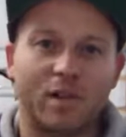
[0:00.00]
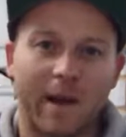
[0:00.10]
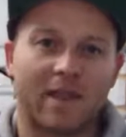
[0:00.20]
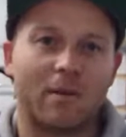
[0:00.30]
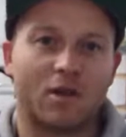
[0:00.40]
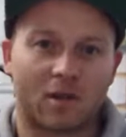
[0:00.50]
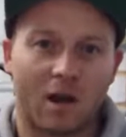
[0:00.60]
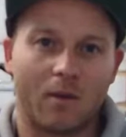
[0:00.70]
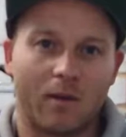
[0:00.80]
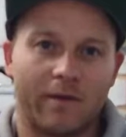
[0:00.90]
people you spend the
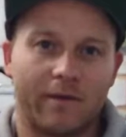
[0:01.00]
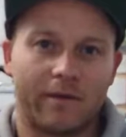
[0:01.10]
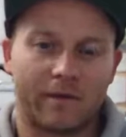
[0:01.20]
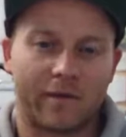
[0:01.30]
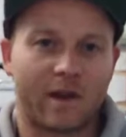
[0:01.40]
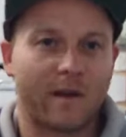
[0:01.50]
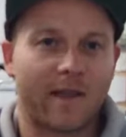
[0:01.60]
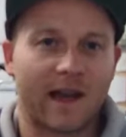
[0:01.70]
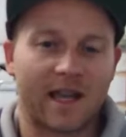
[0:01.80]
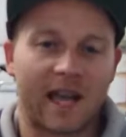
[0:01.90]
most time with. So
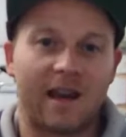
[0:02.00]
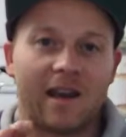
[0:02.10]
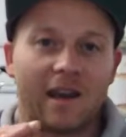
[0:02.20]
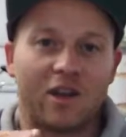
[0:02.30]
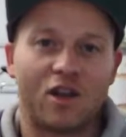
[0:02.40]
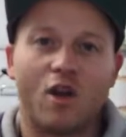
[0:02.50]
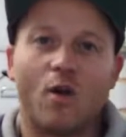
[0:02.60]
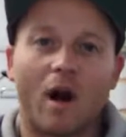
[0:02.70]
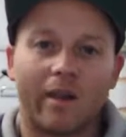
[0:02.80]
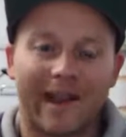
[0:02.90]
think about that again.
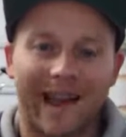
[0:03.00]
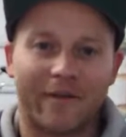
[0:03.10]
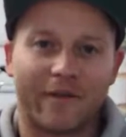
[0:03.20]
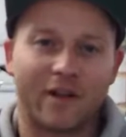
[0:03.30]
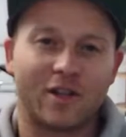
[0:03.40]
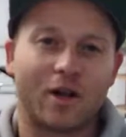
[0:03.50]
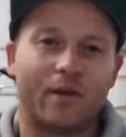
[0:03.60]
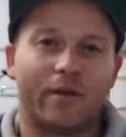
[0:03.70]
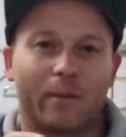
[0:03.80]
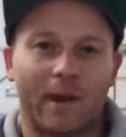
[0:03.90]
You are the
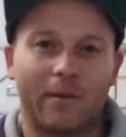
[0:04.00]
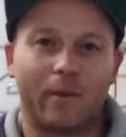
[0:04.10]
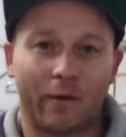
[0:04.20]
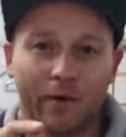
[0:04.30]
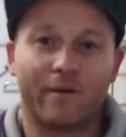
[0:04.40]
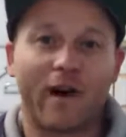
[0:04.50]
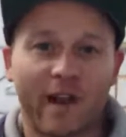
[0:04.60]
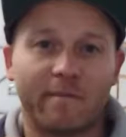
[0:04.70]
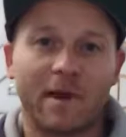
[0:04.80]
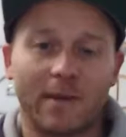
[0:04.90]
average of
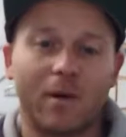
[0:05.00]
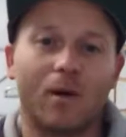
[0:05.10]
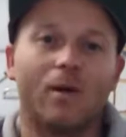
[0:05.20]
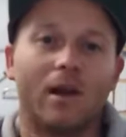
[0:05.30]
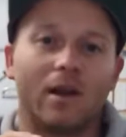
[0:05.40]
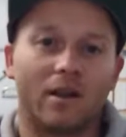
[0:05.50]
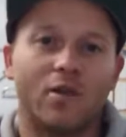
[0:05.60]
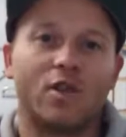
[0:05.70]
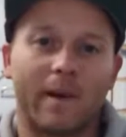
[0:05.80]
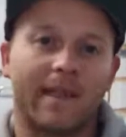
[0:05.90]
the 5 people
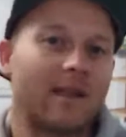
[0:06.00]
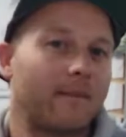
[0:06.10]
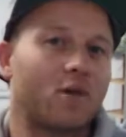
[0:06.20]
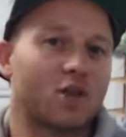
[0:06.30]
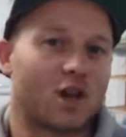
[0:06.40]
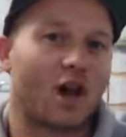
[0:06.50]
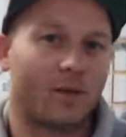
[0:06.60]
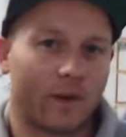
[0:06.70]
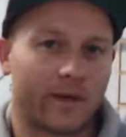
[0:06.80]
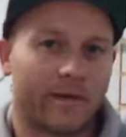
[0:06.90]
you spend the
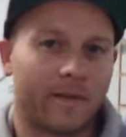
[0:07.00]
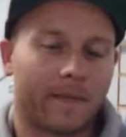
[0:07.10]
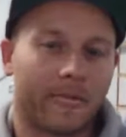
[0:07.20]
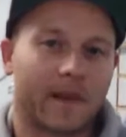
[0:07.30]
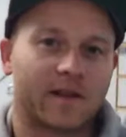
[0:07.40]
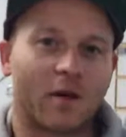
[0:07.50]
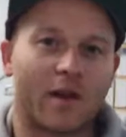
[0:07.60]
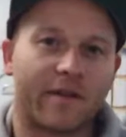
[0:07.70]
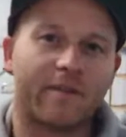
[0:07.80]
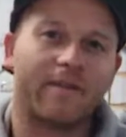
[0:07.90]
most time with.
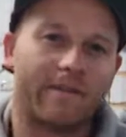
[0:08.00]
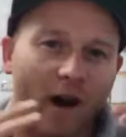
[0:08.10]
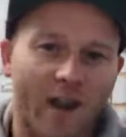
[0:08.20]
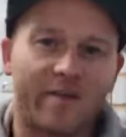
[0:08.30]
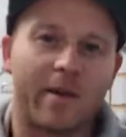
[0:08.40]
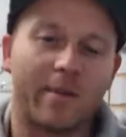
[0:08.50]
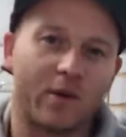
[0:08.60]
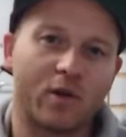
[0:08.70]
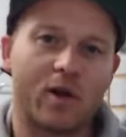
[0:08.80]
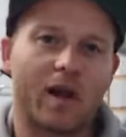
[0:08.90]
So if
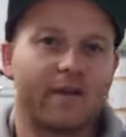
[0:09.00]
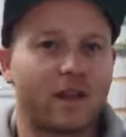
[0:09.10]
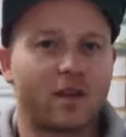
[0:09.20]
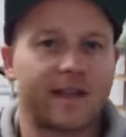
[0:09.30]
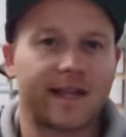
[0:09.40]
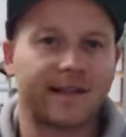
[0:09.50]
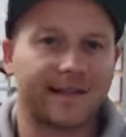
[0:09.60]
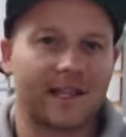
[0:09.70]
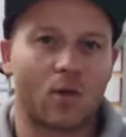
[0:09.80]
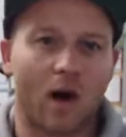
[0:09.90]
5 people in your life that you
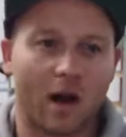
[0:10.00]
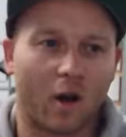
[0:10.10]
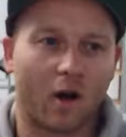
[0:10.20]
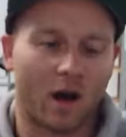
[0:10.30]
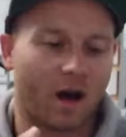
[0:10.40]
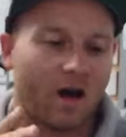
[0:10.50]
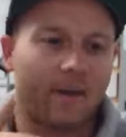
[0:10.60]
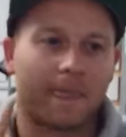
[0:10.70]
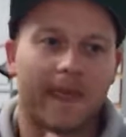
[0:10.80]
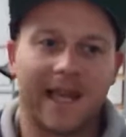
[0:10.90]
tend to see quite a lot
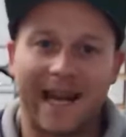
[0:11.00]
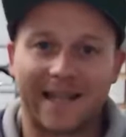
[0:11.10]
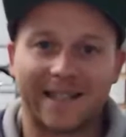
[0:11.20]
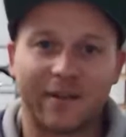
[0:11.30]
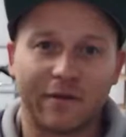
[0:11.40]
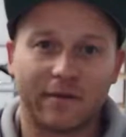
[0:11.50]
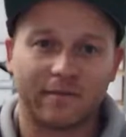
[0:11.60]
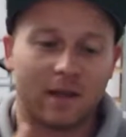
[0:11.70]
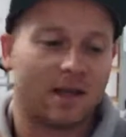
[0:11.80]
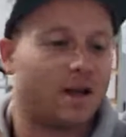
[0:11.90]
are inactive,